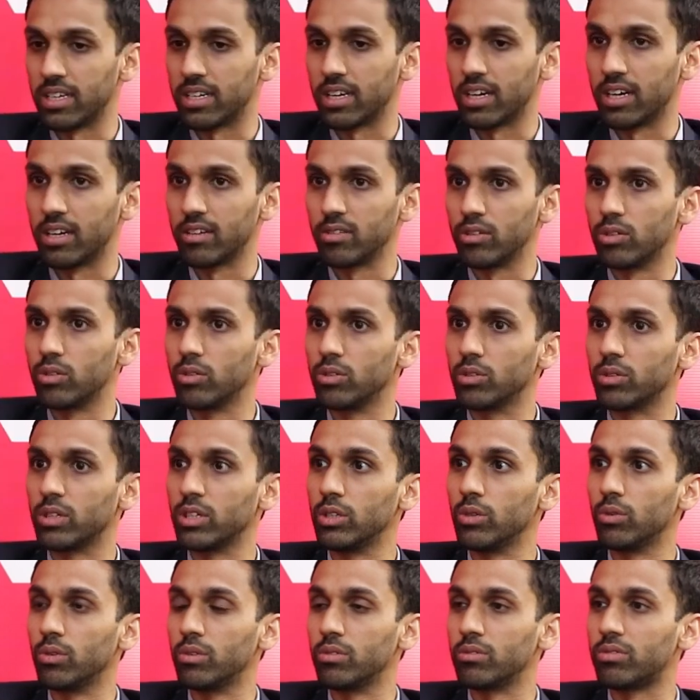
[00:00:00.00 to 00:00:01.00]
that are, you know, you can
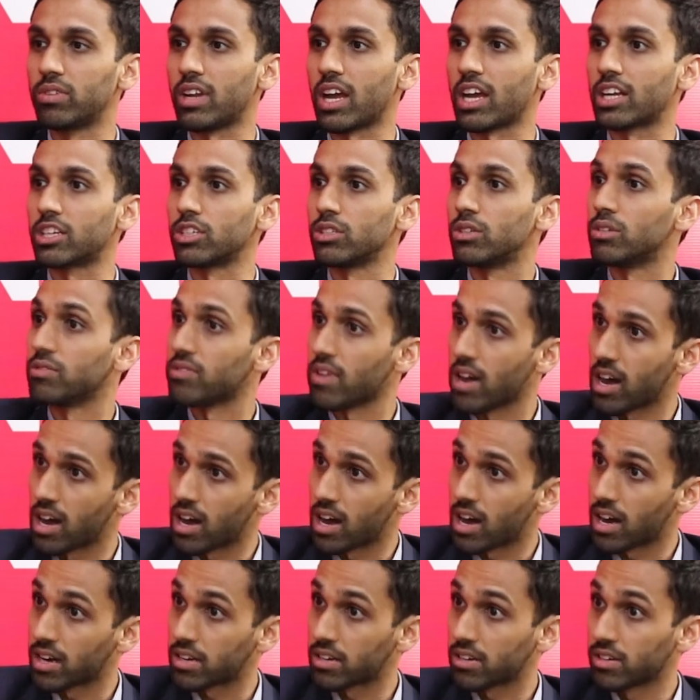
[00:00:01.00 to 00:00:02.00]
own a fraction of
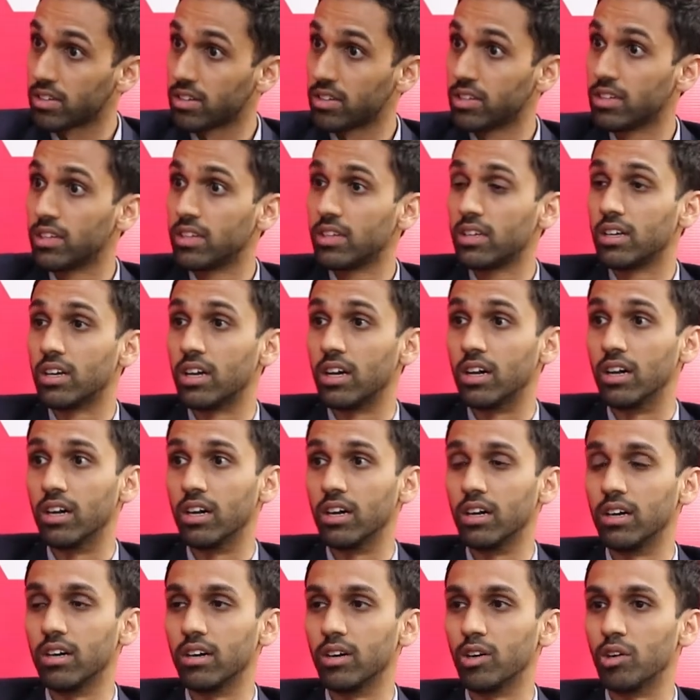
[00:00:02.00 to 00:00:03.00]
art.
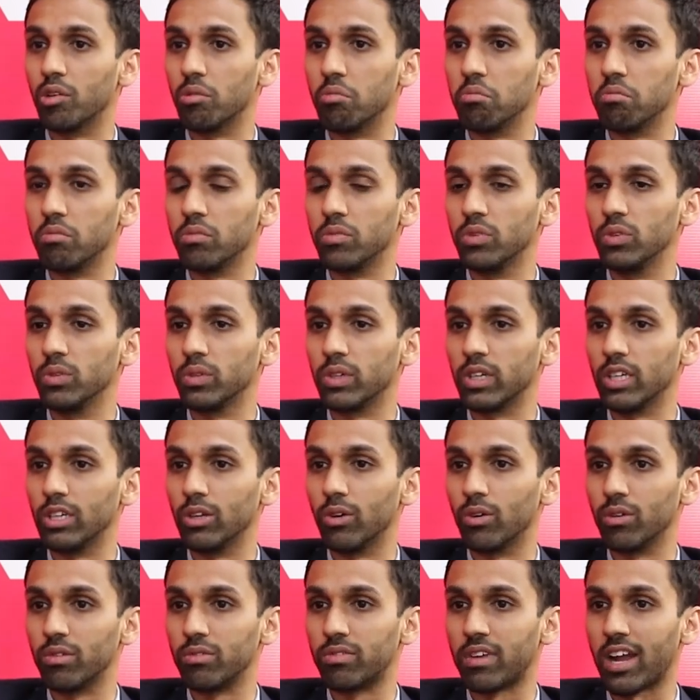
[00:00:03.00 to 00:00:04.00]
You can
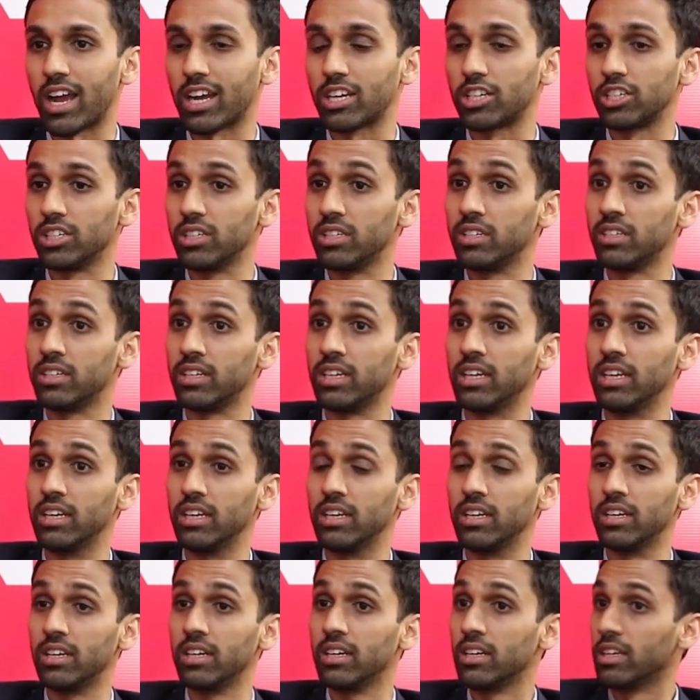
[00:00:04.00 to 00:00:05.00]
own a fraction
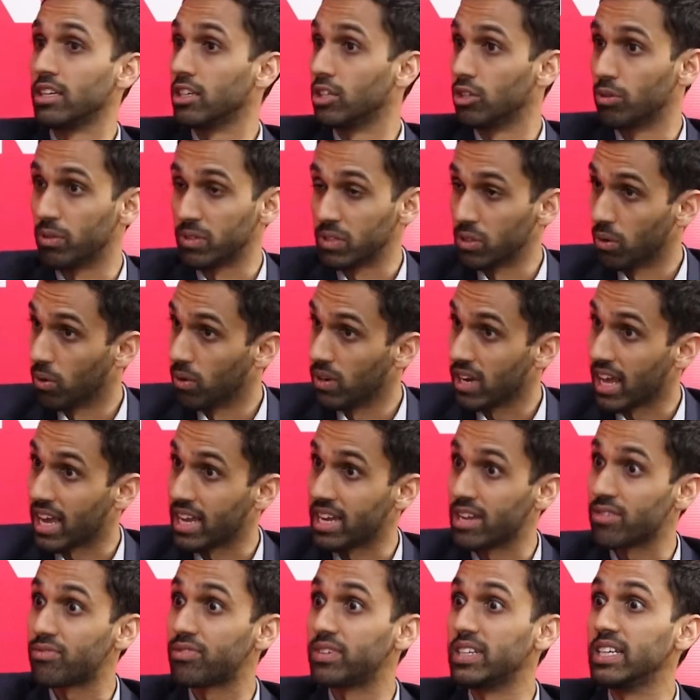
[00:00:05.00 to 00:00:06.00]
in, you know, when the whole
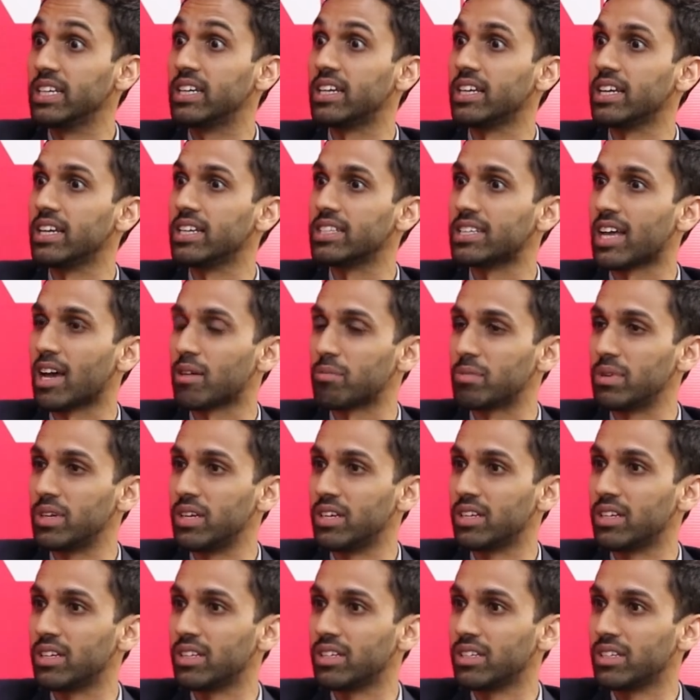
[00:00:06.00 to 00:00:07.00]
NFT craze happened.